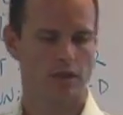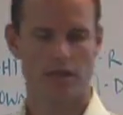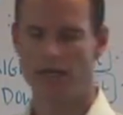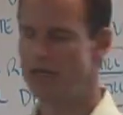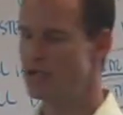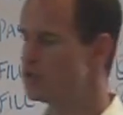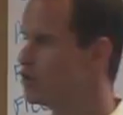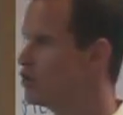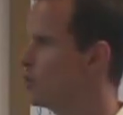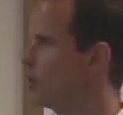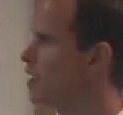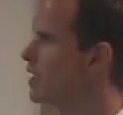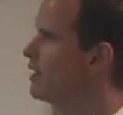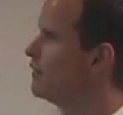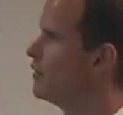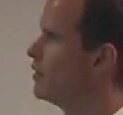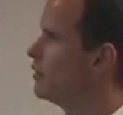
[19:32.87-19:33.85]
And it should
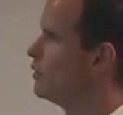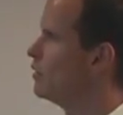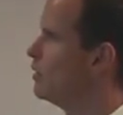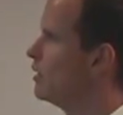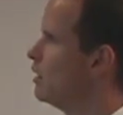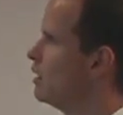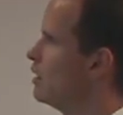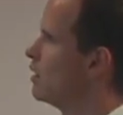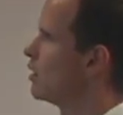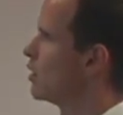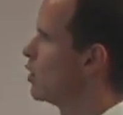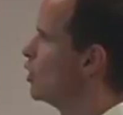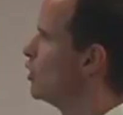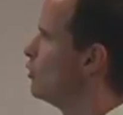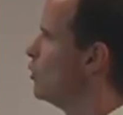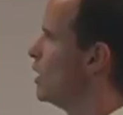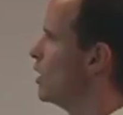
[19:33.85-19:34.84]
give you
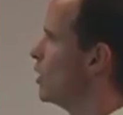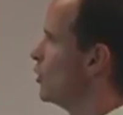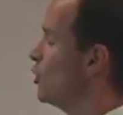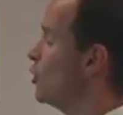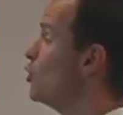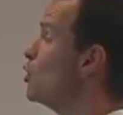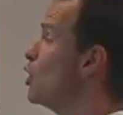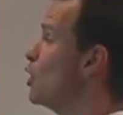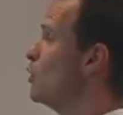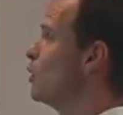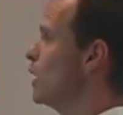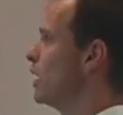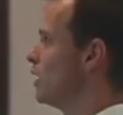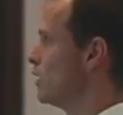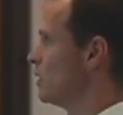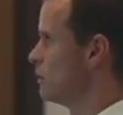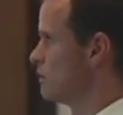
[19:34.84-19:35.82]
goodwill, new
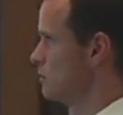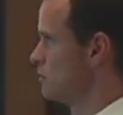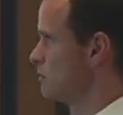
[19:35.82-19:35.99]
goodwill,